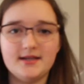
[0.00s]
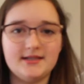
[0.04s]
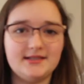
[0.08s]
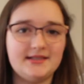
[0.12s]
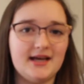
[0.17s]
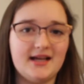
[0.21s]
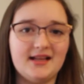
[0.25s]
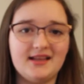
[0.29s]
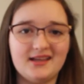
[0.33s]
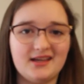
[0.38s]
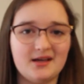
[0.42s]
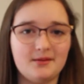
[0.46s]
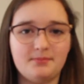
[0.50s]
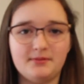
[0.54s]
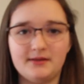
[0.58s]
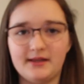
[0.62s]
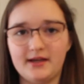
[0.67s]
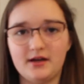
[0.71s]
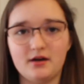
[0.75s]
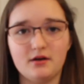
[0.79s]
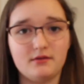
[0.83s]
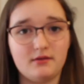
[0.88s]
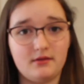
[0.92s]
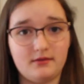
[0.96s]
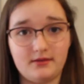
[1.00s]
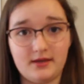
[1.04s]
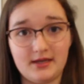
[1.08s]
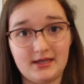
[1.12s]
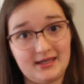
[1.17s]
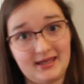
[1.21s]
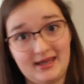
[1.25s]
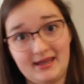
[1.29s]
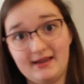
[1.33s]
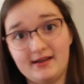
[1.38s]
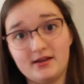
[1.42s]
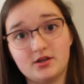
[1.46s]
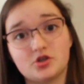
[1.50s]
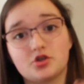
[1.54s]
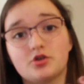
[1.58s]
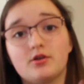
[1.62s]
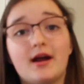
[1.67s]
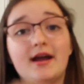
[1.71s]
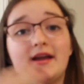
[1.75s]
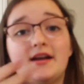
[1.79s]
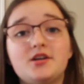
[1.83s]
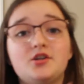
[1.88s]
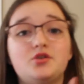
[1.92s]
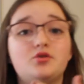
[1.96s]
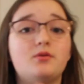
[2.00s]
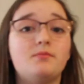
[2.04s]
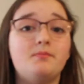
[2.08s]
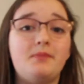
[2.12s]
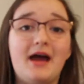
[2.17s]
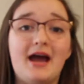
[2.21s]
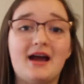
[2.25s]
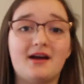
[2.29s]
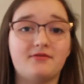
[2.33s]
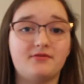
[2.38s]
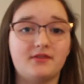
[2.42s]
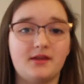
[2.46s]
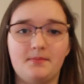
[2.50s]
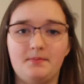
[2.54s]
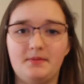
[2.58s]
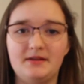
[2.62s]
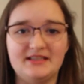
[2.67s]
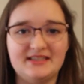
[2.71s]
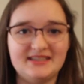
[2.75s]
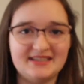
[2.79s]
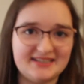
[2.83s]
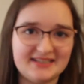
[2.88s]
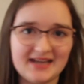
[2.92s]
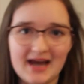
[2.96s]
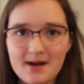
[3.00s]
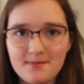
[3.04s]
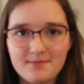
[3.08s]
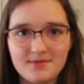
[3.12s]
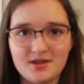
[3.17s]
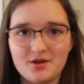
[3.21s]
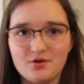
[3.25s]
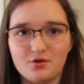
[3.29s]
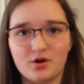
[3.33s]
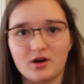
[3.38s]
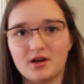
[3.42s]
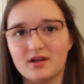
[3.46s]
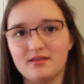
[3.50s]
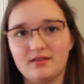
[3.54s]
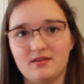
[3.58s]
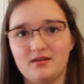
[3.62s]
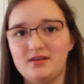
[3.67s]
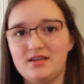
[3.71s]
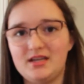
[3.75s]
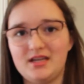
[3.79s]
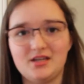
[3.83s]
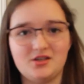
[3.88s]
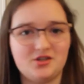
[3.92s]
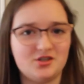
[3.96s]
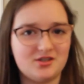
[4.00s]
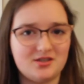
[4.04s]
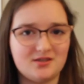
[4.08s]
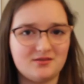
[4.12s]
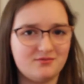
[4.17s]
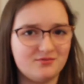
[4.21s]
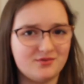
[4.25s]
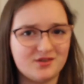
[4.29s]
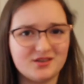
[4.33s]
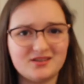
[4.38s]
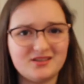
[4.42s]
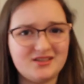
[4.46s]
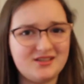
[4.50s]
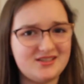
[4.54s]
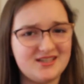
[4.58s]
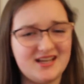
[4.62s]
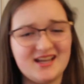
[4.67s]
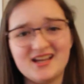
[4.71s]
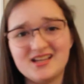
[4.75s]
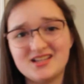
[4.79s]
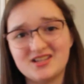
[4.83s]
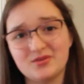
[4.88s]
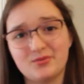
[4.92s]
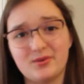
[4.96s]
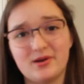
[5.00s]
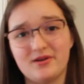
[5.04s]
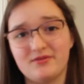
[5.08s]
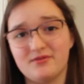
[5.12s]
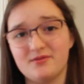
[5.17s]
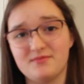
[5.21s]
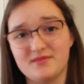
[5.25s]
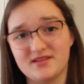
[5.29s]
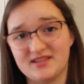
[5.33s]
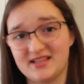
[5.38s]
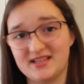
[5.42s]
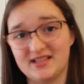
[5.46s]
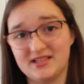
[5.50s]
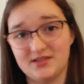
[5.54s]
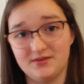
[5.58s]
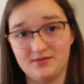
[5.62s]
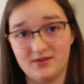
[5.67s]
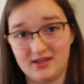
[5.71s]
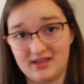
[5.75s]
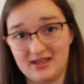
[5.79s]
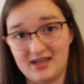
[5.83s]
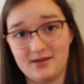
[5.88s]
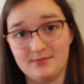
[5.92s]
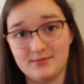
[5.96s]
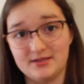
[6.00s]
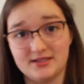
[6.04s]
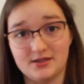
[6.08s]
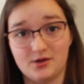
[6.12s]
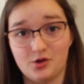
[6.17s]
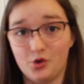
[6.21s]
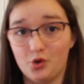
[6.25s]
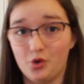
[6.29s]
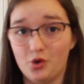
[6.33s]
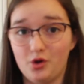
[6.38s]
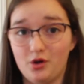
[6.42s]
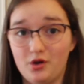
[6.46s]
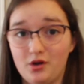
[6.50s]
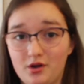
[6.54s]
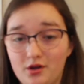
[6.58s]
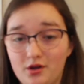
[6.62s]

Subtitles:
Telling a player that they can't try to do a backflip and stab the orc in the knee just really takes away from the sense of the game as a whole.